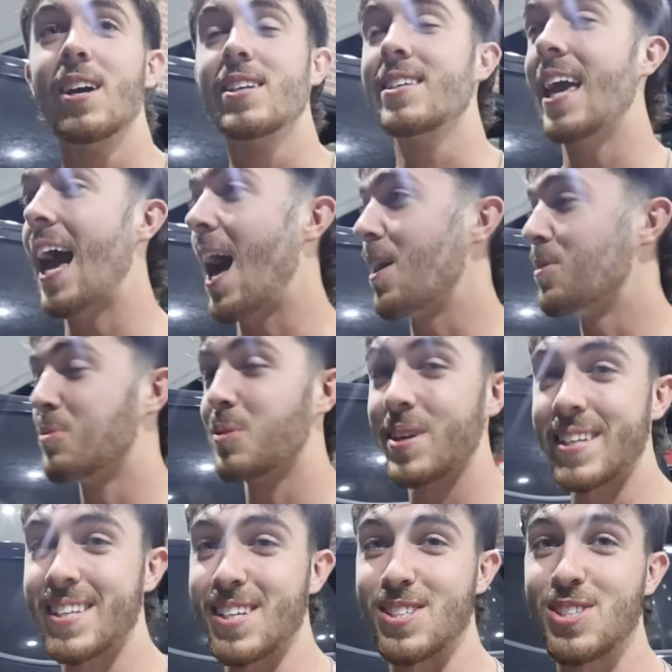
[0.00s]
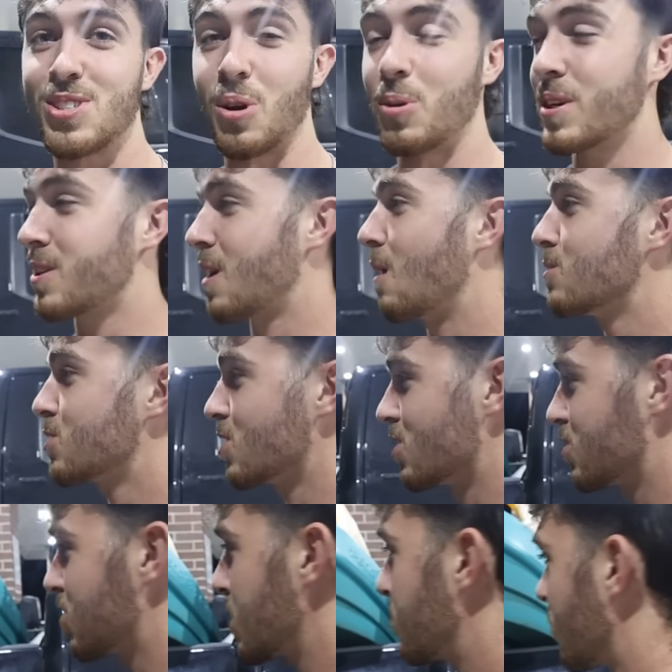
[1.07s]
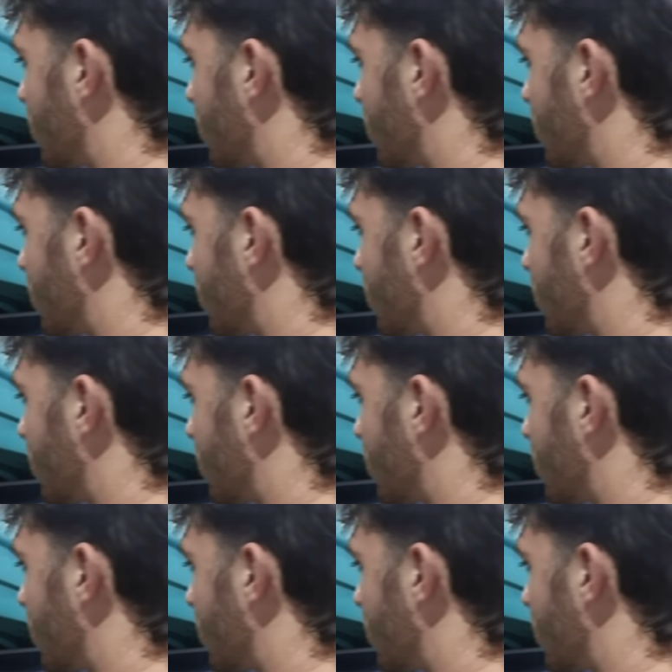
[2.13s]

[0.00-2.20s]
Yeah, I don't want it to get stolen either. I was gonna sleep